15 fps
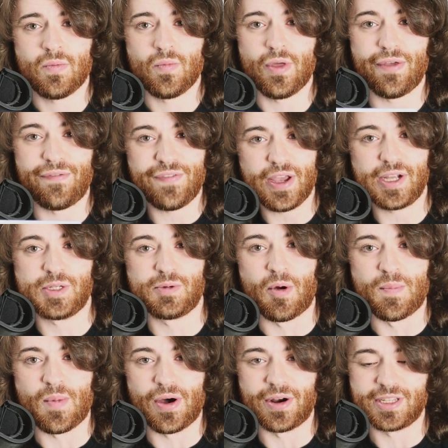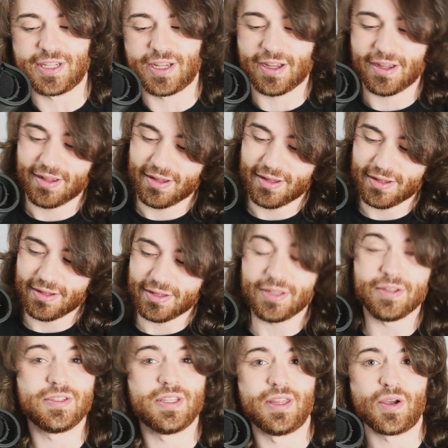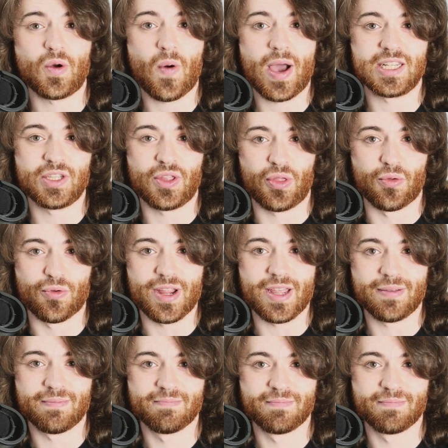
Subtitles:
with a virtual monitor using the Quest 3.